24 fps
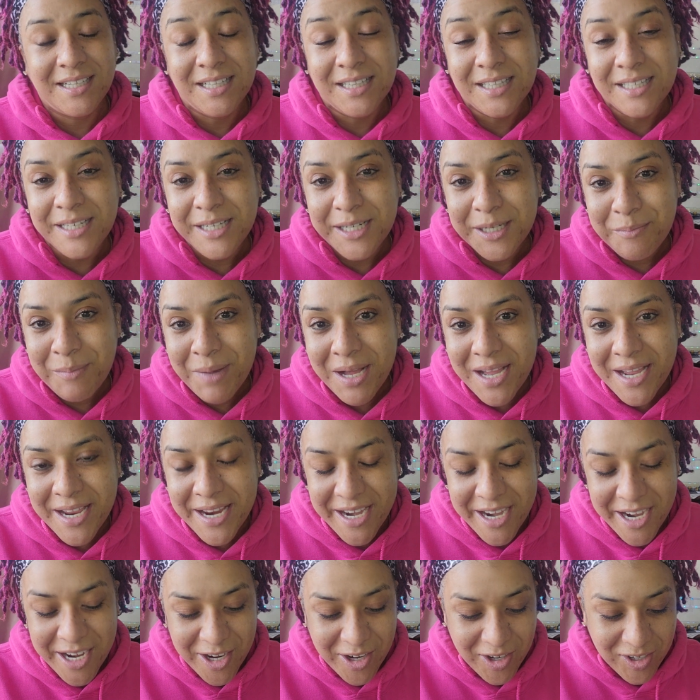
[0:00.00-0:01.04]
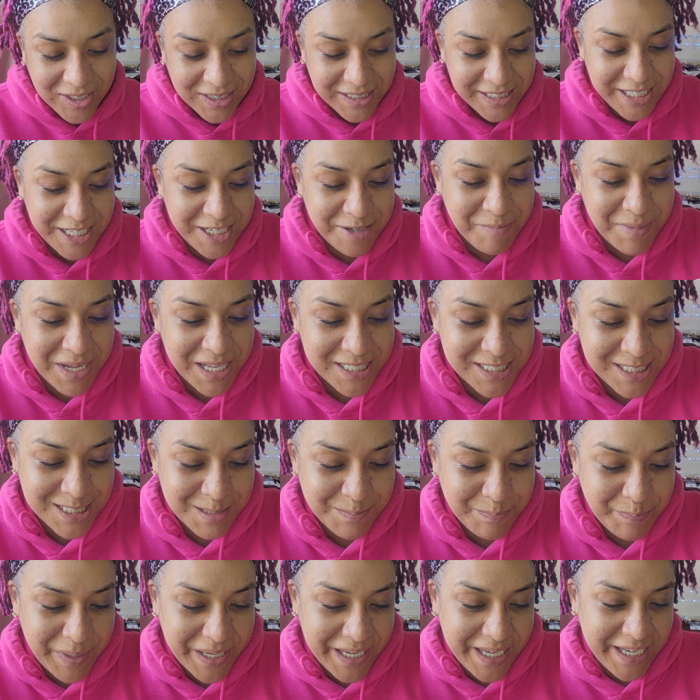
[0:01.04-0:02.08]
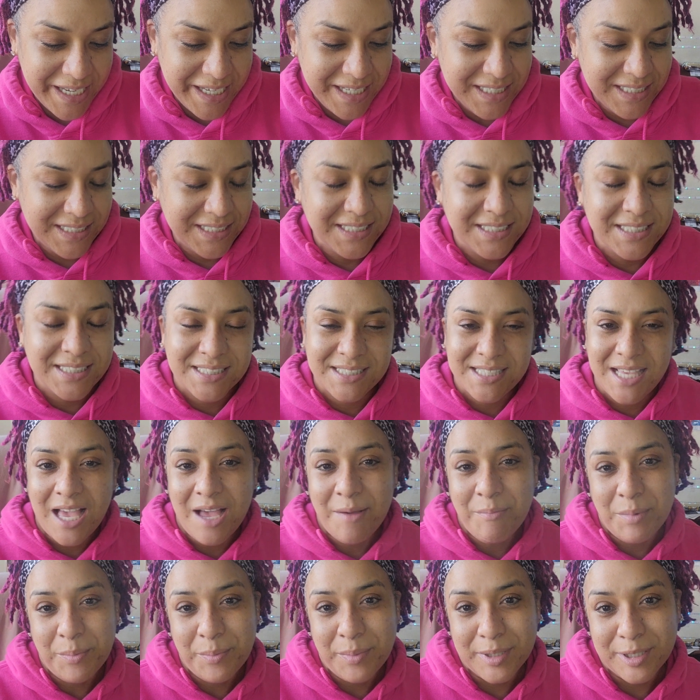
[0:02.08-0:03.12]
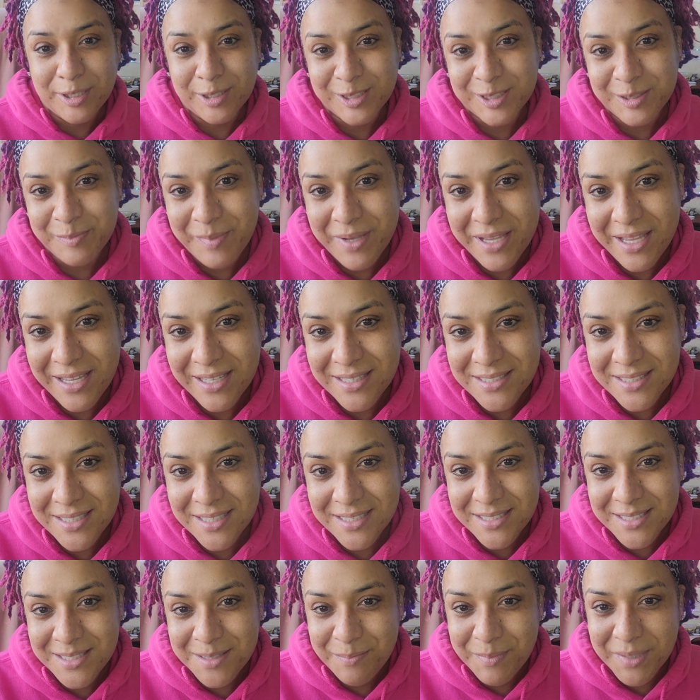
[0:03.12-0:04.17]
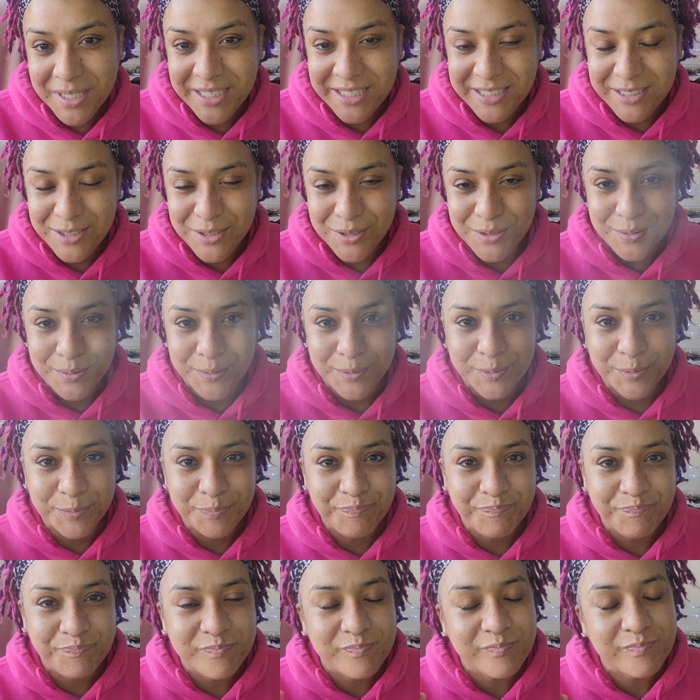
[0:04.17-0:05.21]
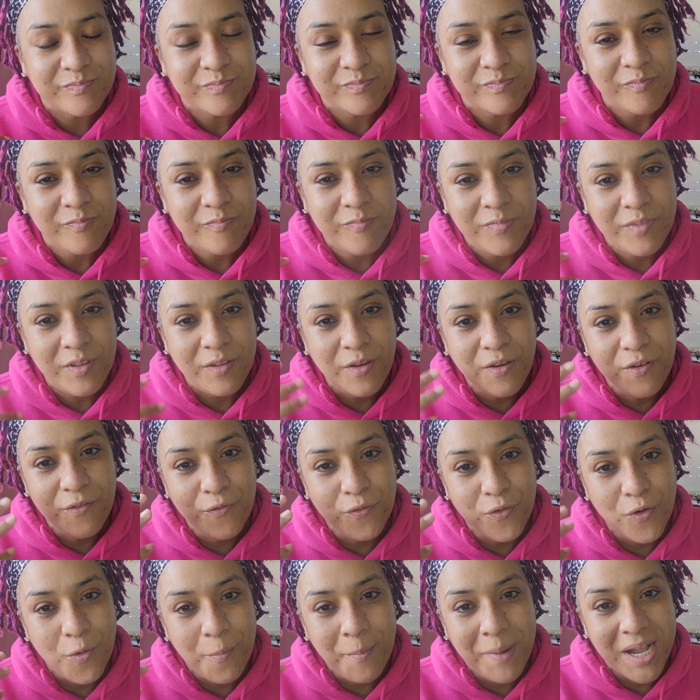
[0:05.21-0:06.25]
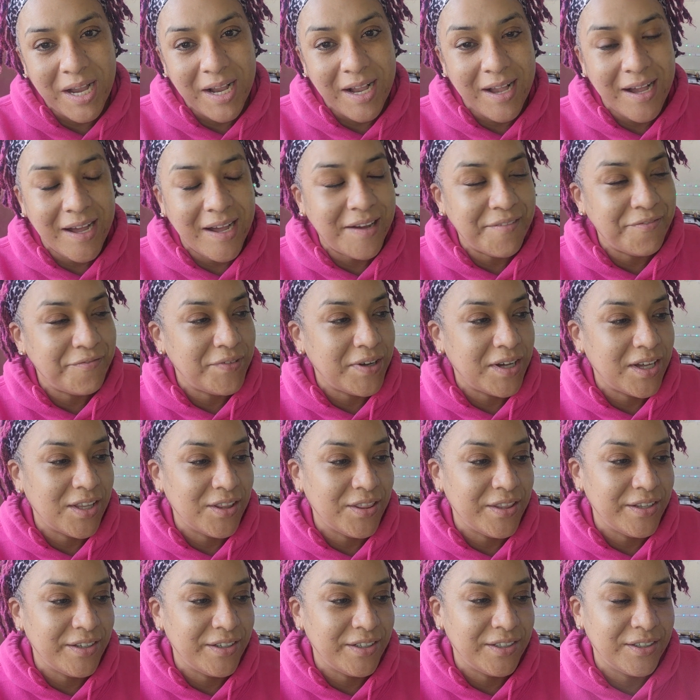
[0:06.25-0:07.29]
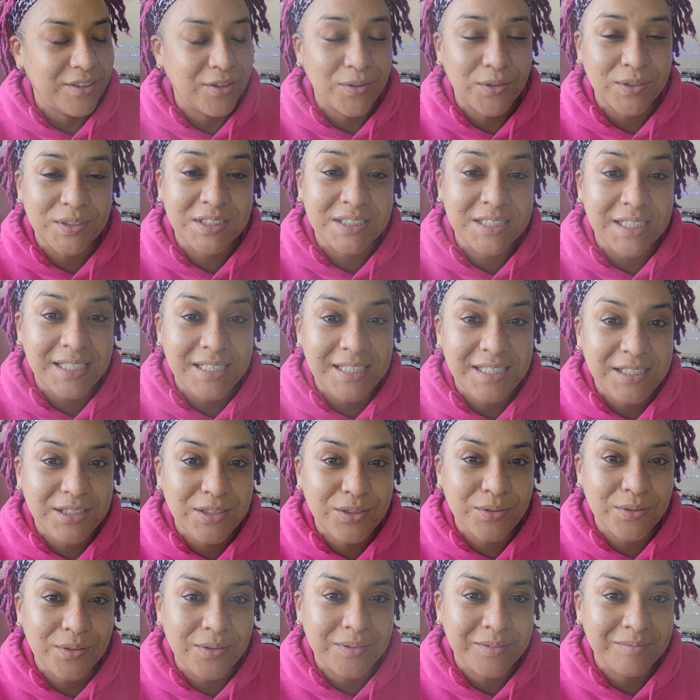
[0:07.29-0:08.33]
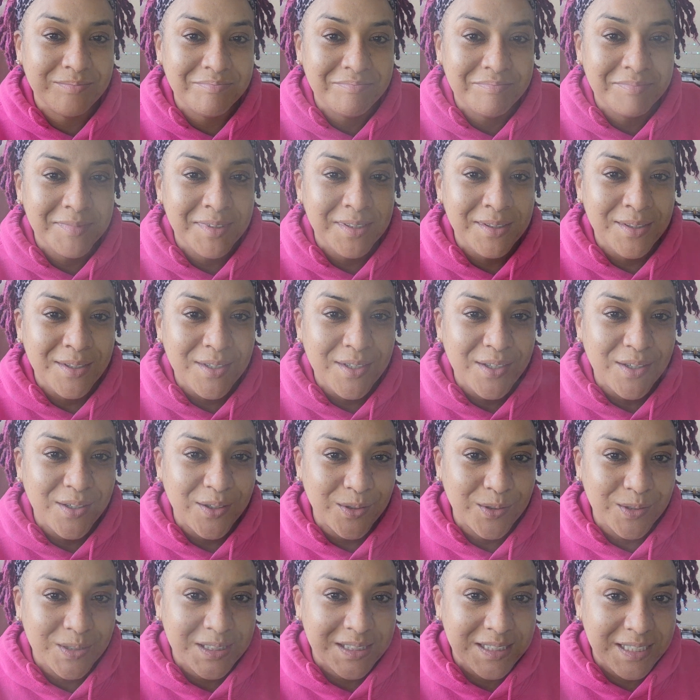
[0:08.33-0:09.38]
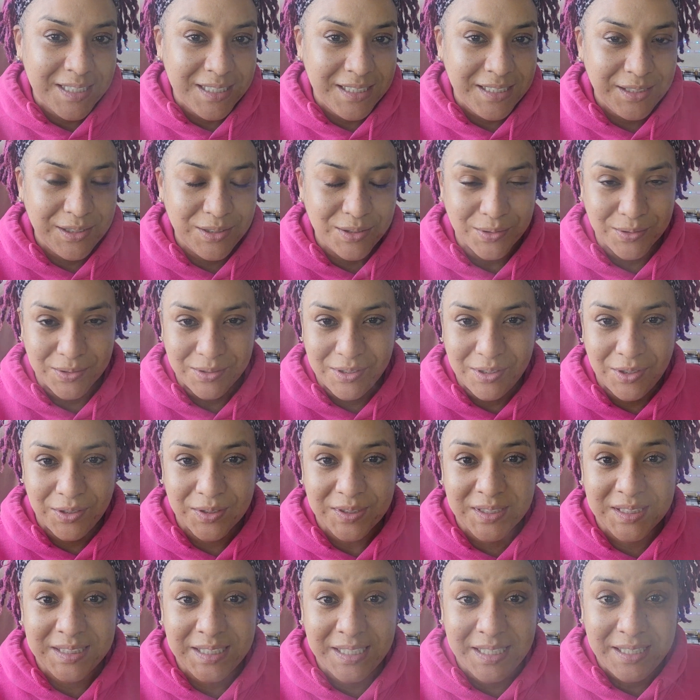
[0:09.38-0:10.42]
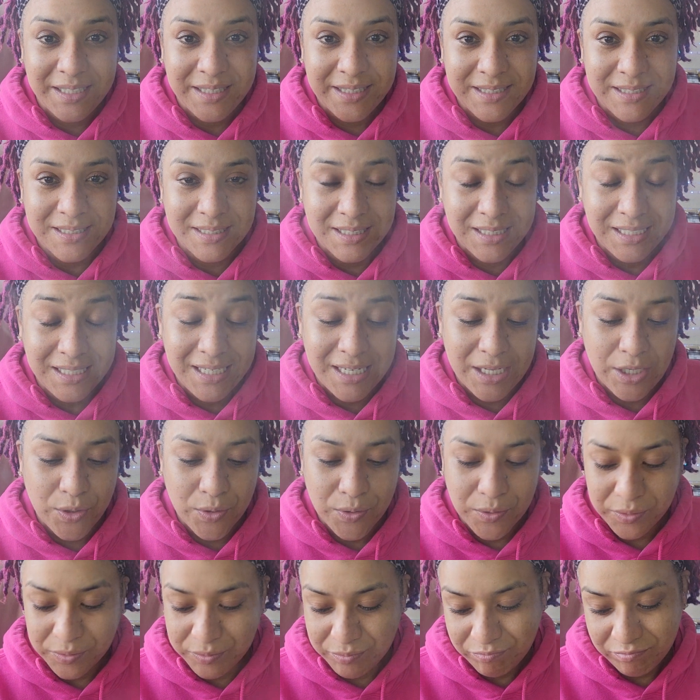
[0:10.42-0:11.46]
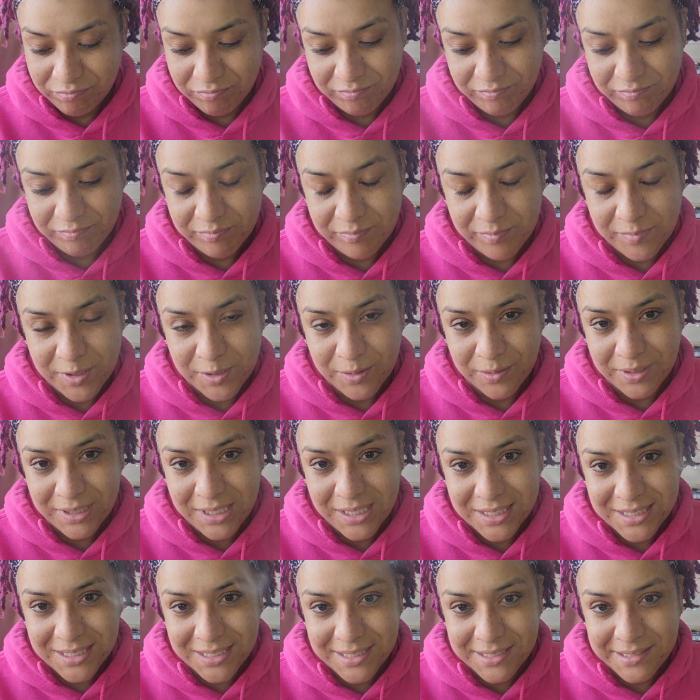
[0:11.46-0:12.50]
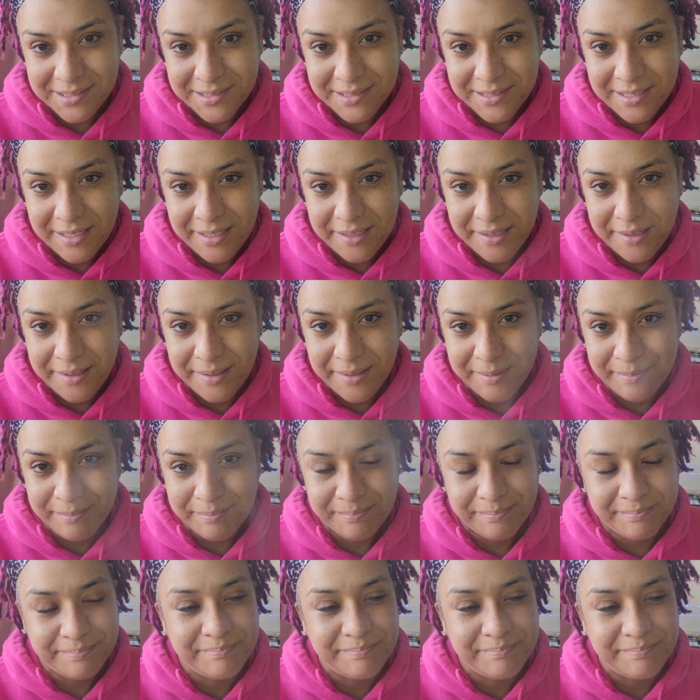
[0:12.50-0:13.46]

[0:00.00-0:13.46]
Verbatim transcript: cleaning my air, cleaning my space. I'm gonna burn some ancestor money too for my godfather, Joselito. Joselito, Jose Leon. You know, that's his name.